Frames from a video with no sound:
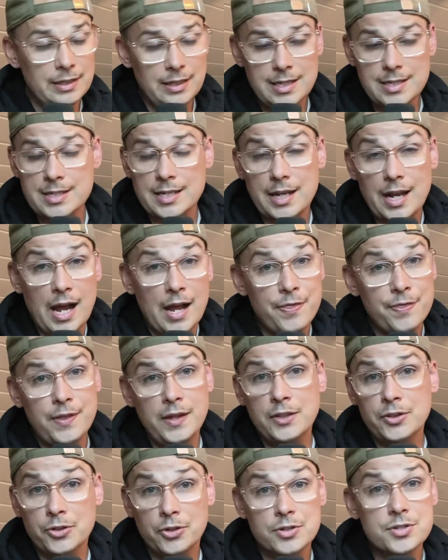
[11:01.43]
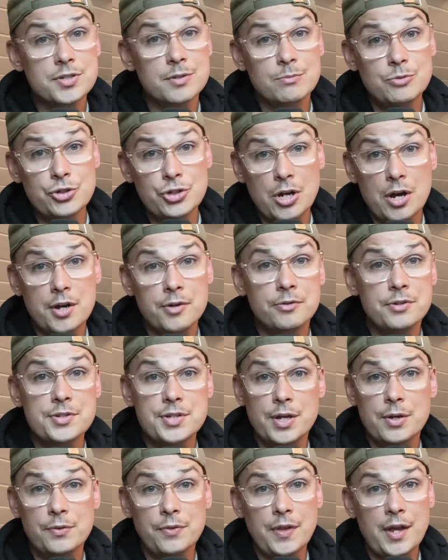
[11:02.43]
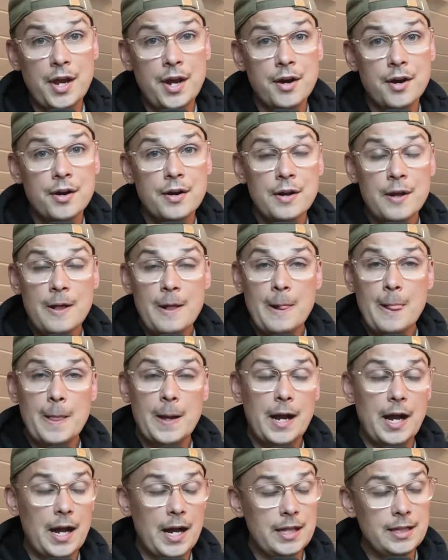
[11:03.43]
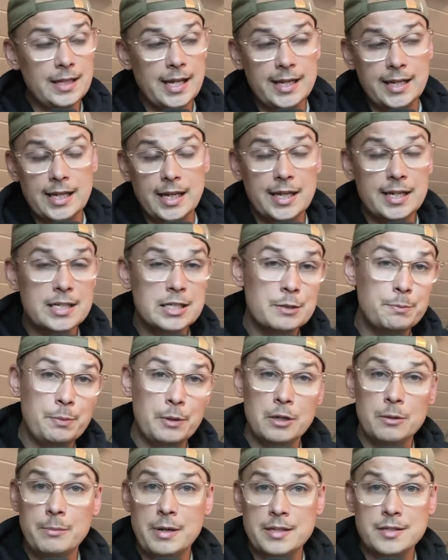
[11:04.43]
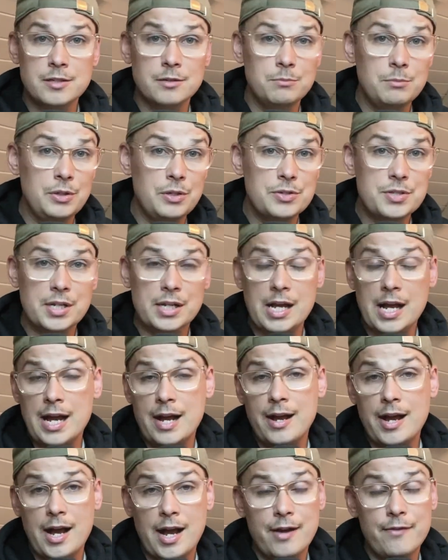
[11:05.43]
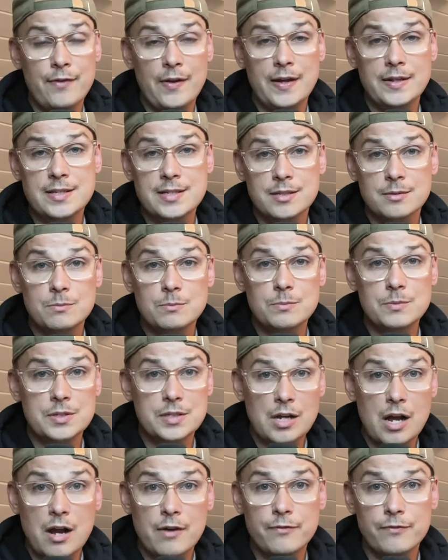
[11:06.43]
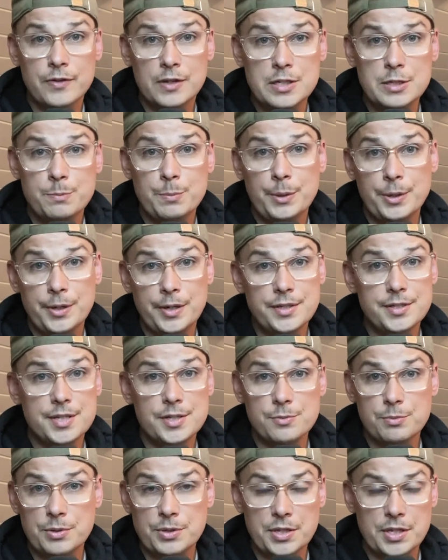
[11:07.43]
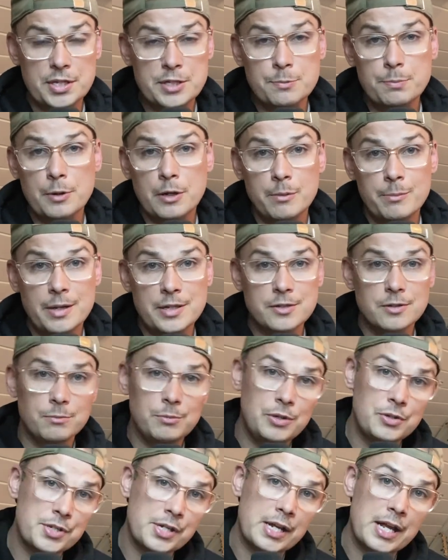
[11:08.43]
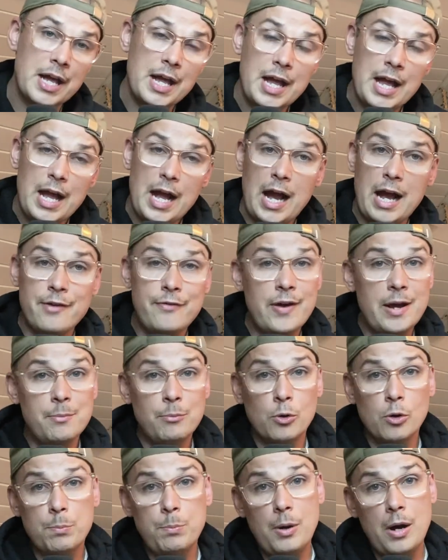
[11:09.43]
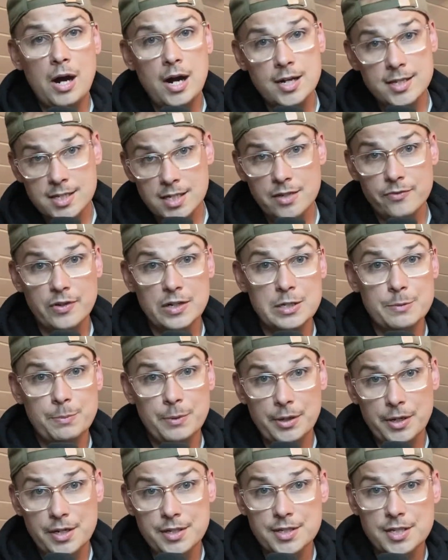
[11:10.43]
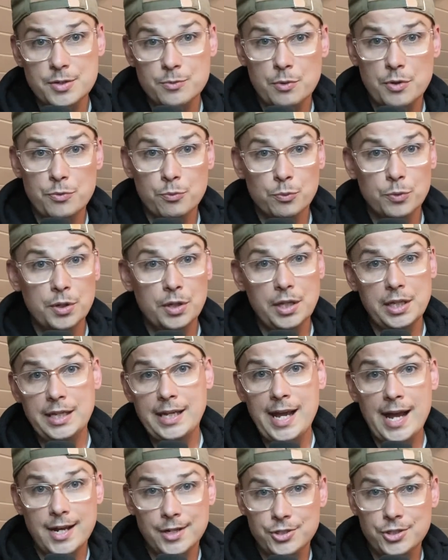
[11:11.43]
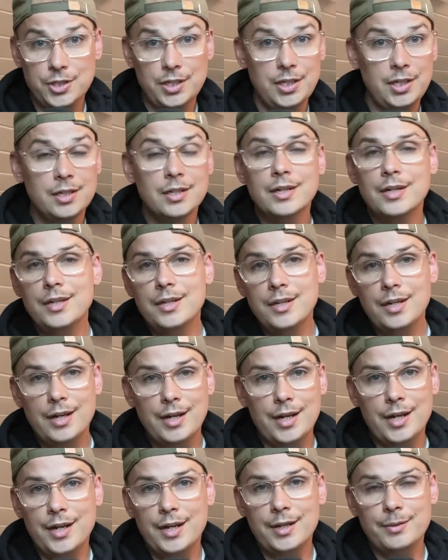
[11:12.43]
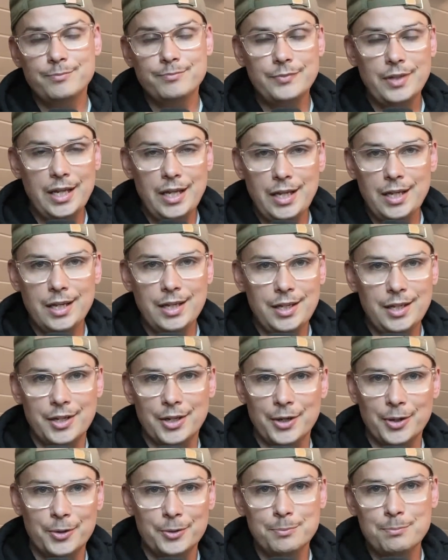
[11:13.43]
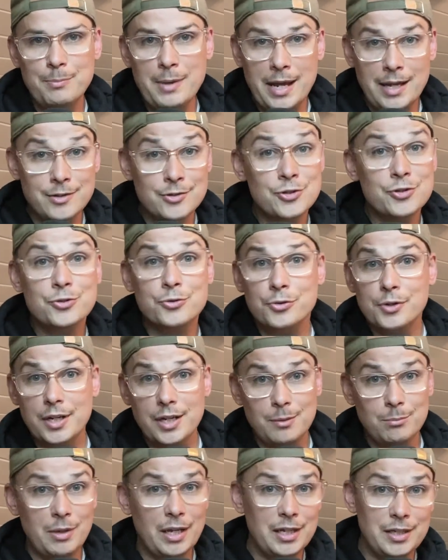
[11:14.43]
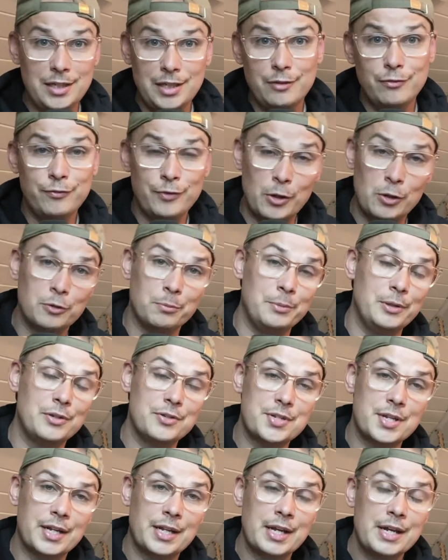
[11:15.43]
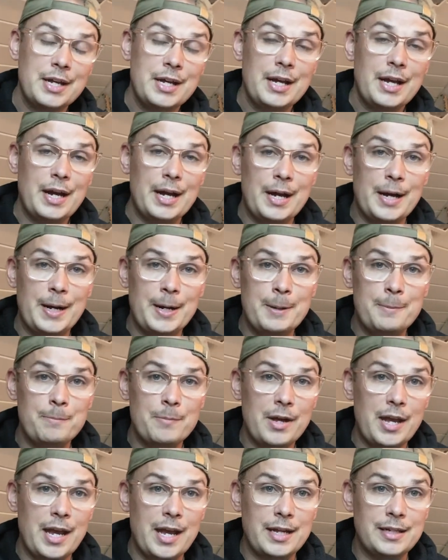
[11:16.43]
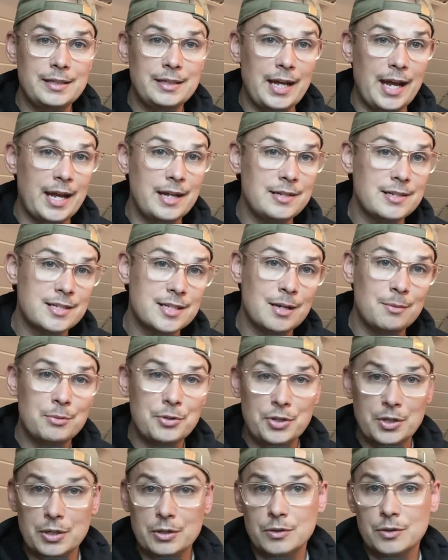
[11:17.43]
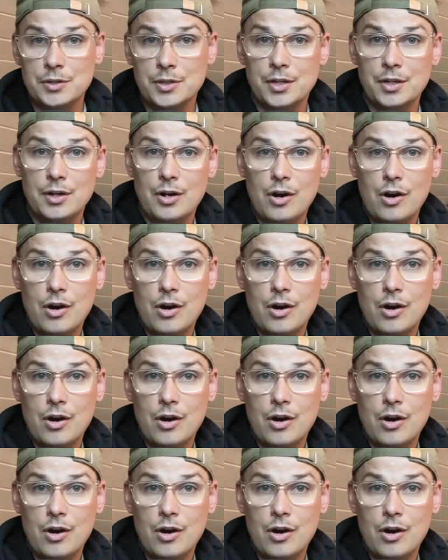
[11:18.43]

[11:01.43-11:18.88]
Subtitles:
listen, I think there are some genres out there like experimental music. I've had some tough experiences with experimental music. I've had more positive experiences with really catchy, mainstream indie folk music. And some of the